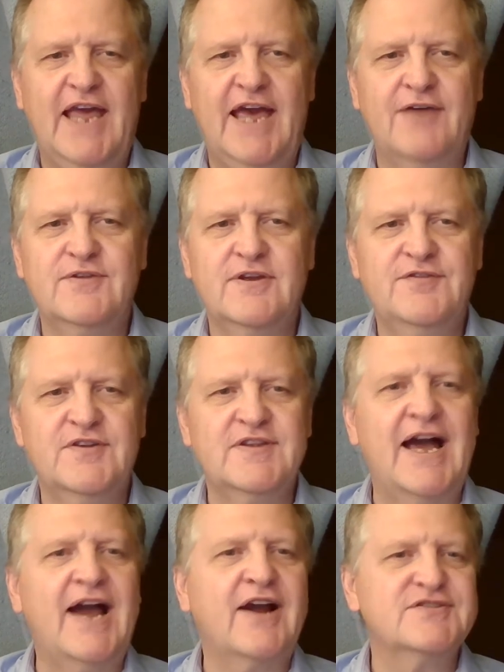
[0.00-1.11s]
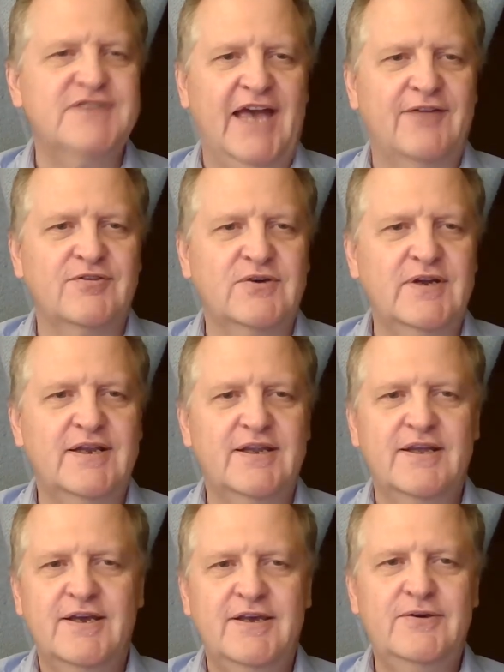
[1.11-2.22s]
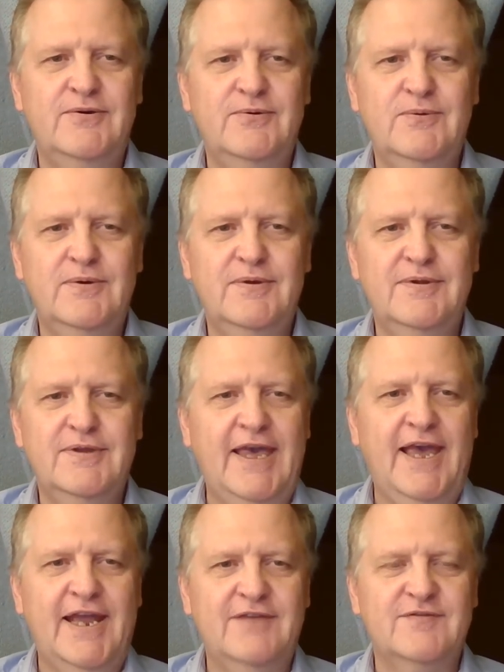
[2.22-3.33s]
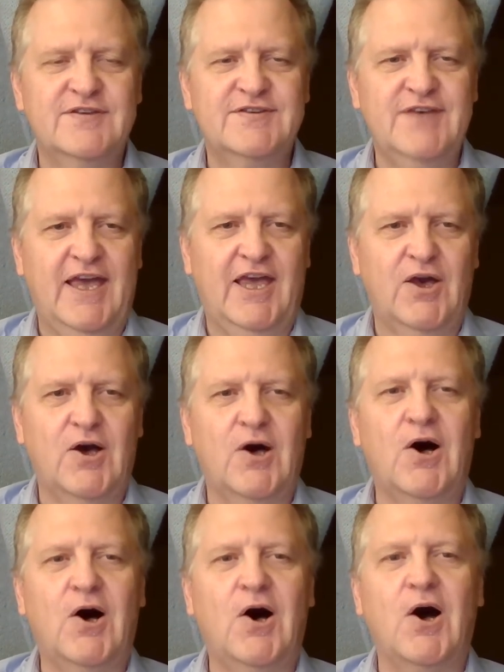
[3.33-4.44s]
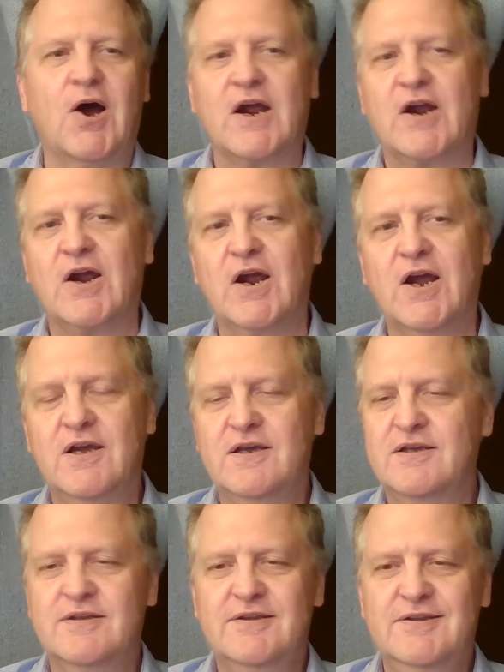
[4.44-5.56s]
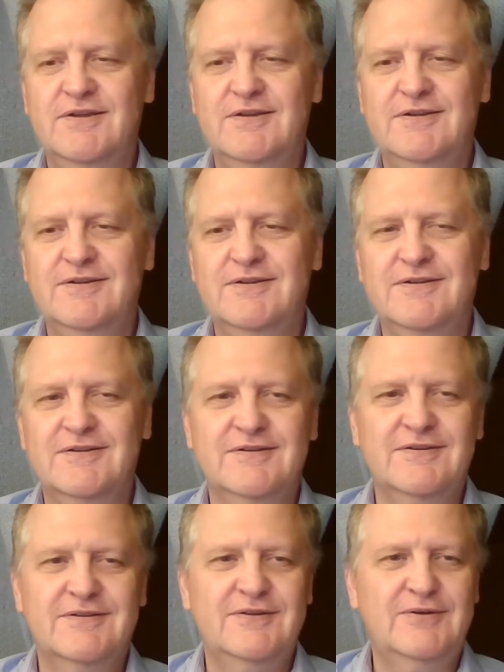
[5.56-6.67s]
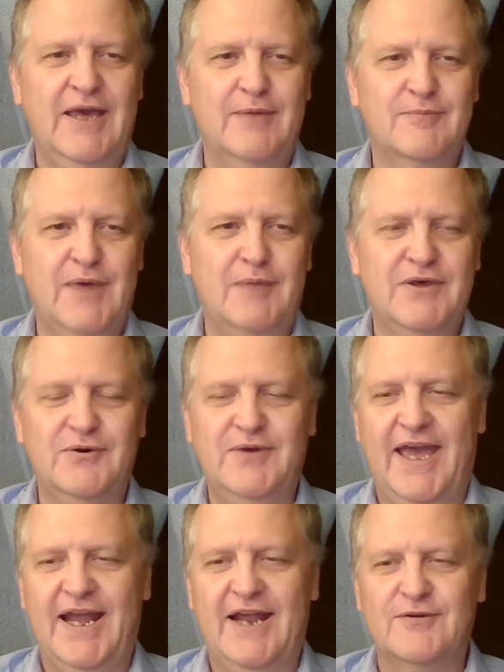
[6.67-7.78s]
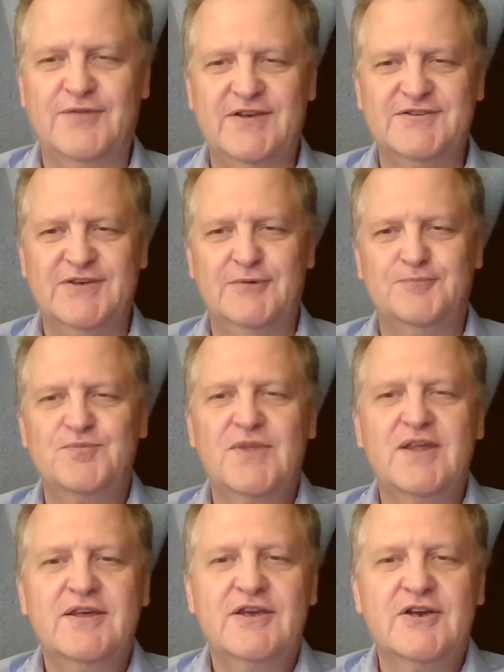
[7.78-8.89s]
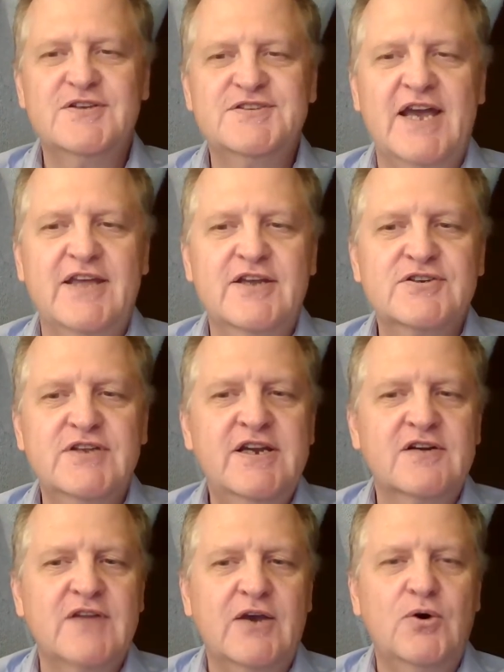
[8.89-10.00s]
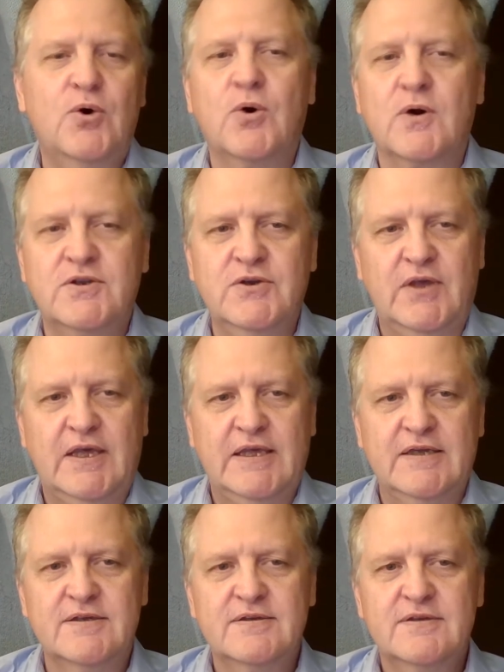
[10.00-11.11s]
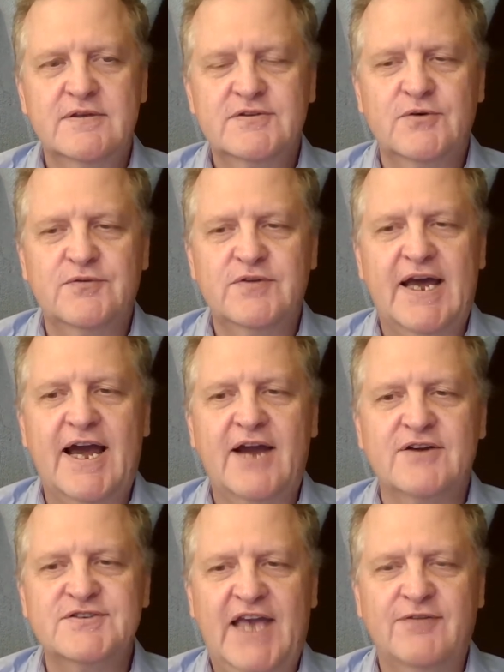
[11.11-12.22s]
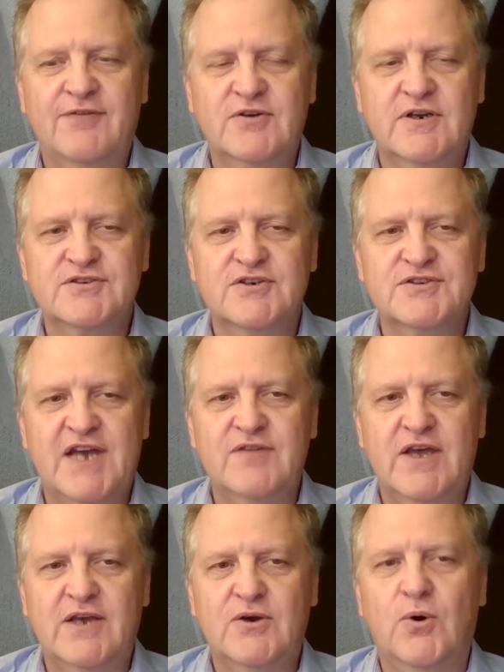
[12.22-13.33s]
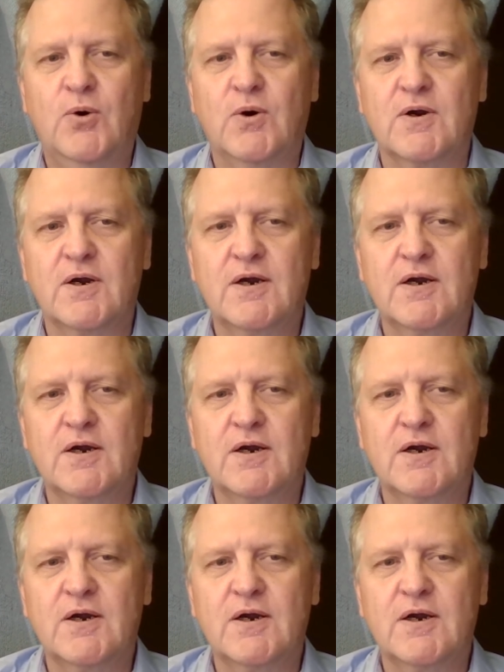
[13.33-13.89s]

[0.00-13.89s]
it after, if there's R's after it, you can't even say R. You can't, maybe you can, I don't think so. You're just gonna hear like or to you. So if R is after it, it's gonna sound like or.